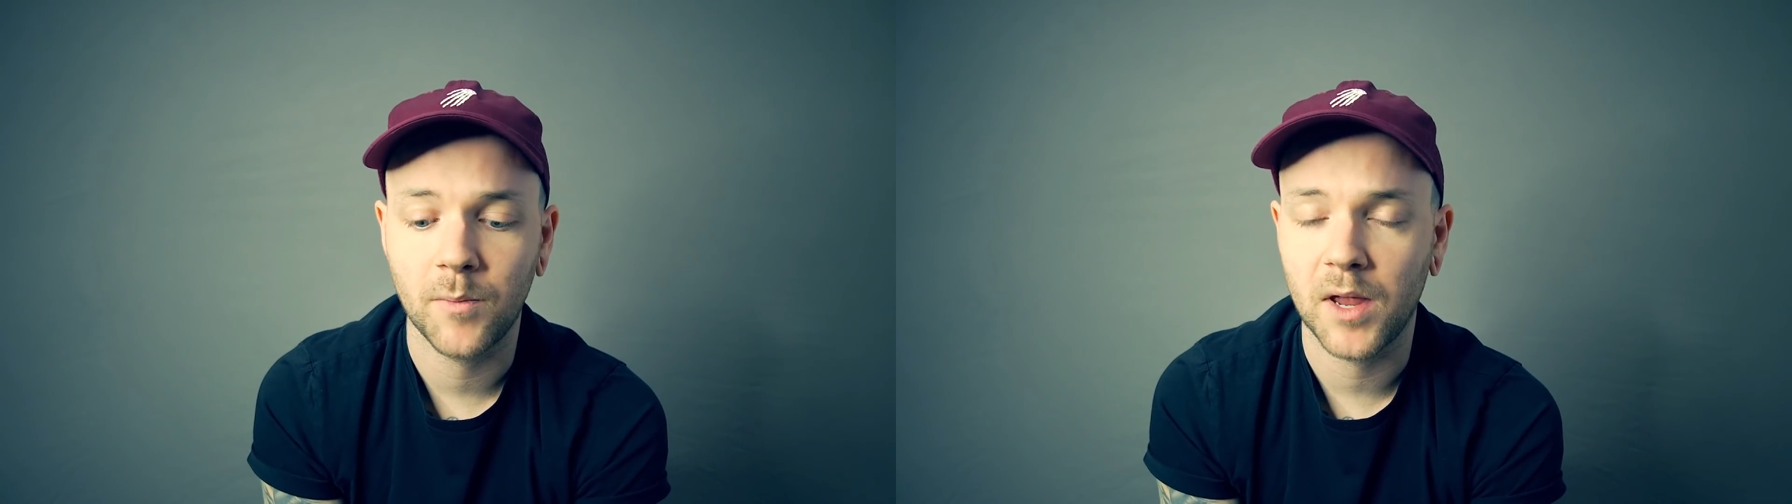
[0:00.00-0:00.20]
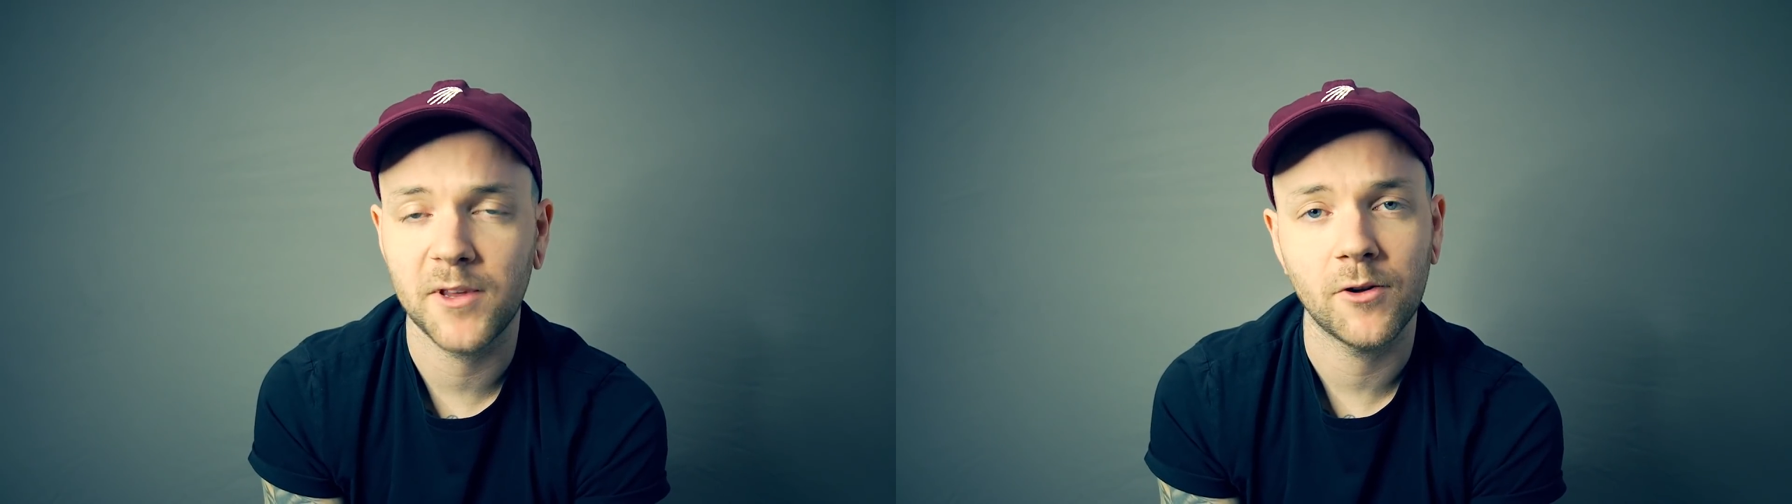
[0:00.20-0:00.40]

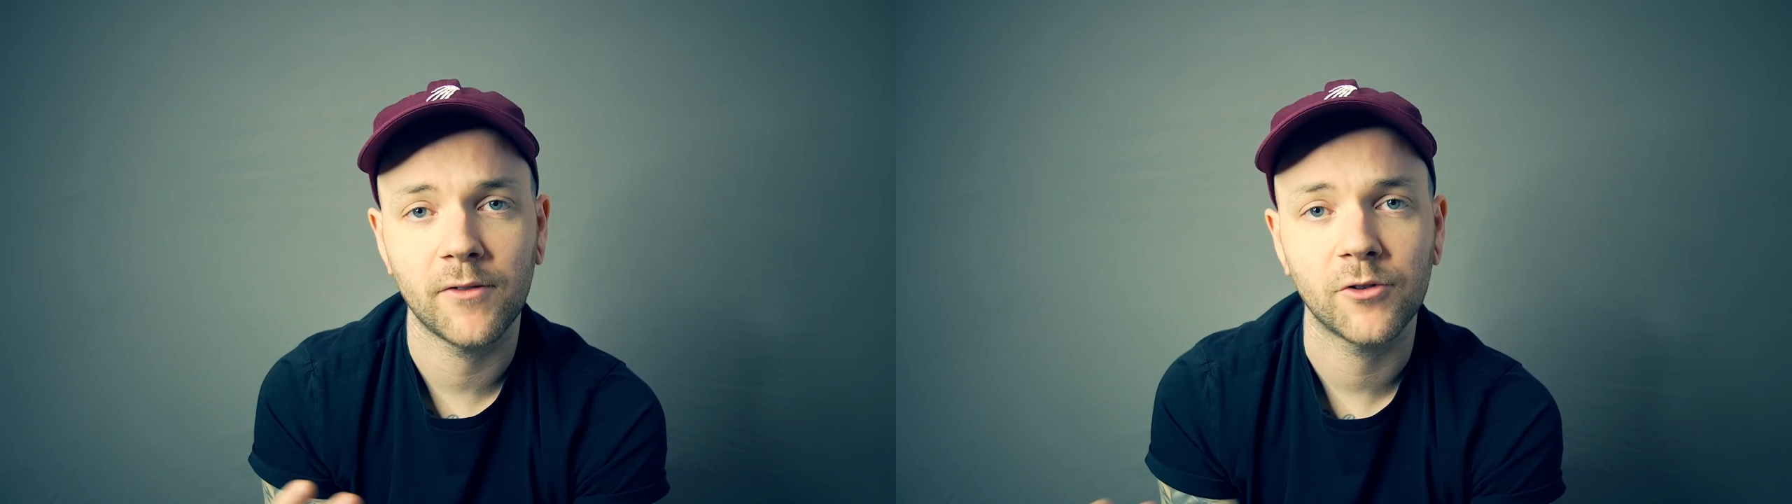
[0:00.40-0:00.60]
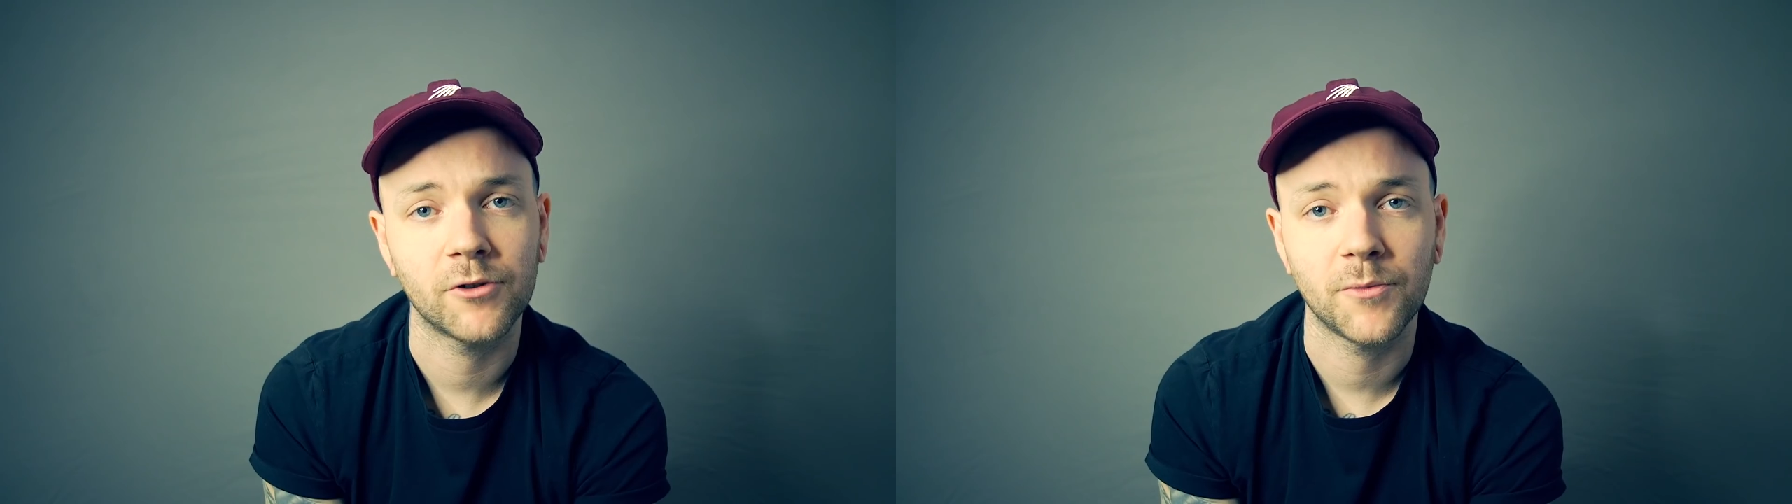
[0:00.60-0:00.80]
Maybe you
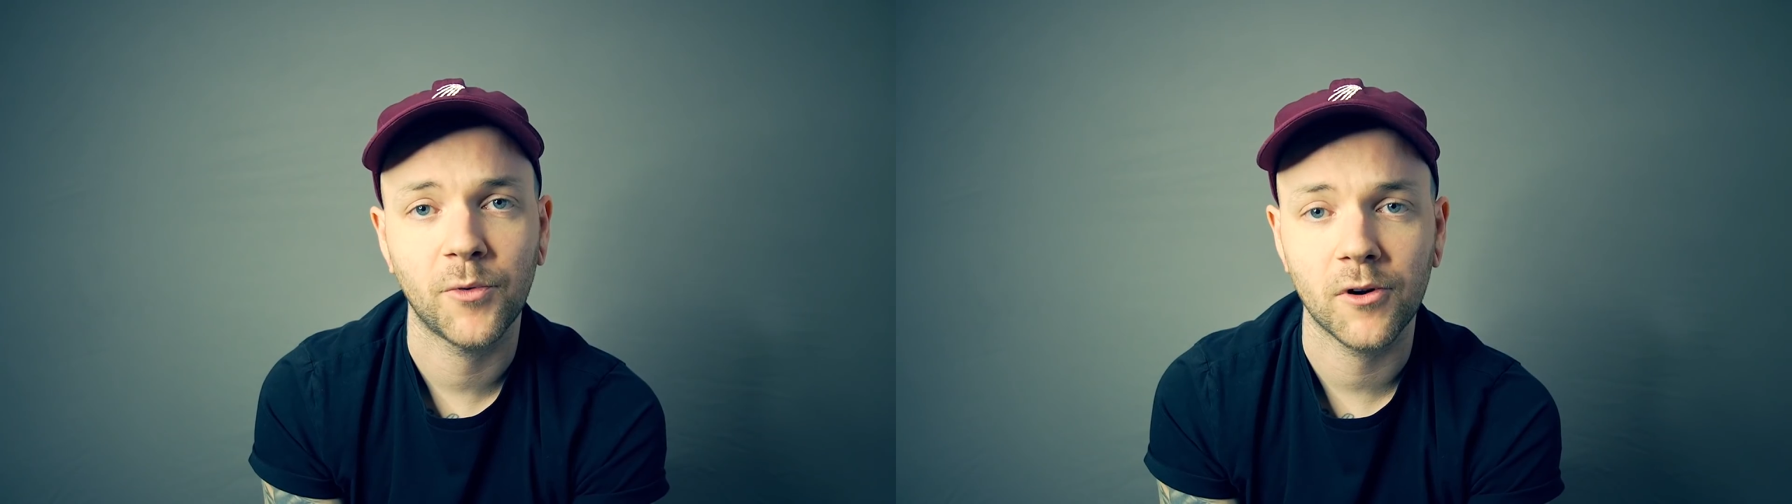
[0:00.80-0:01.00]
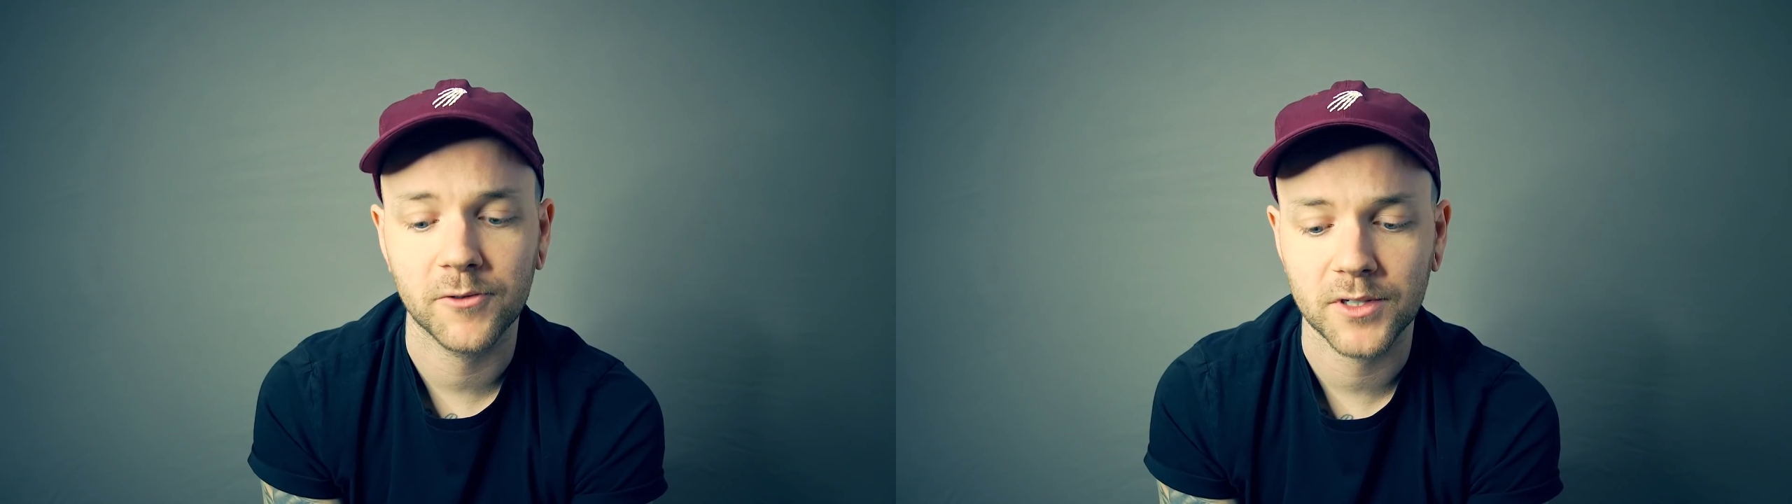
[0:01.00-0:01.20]
have a good rapport with